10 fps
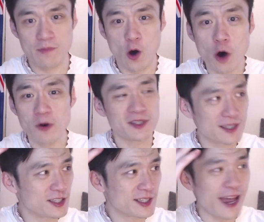almost
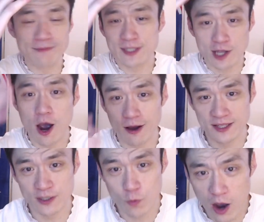the same style
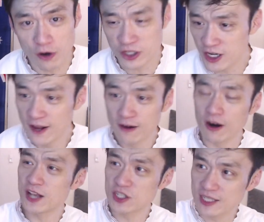as the Welsh,
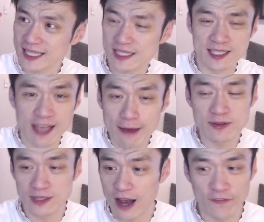right? Just the same
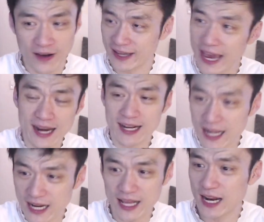stuff again and
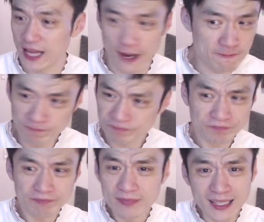again and again and again.
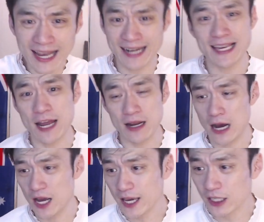And again,
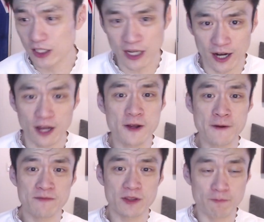England kind of
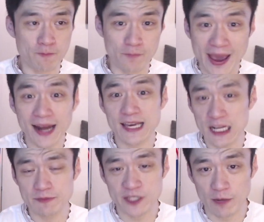barely get
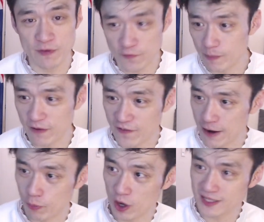himself in front by
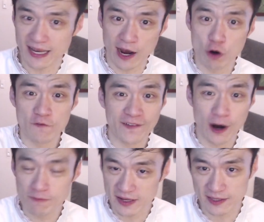5 points. Owen
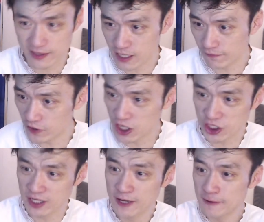Farrell misses the
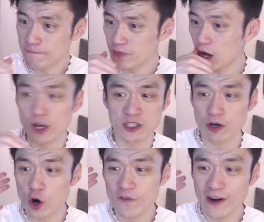conversion. Owen
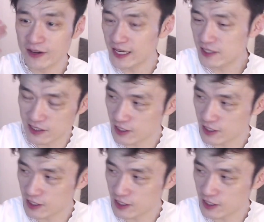Farrell gets this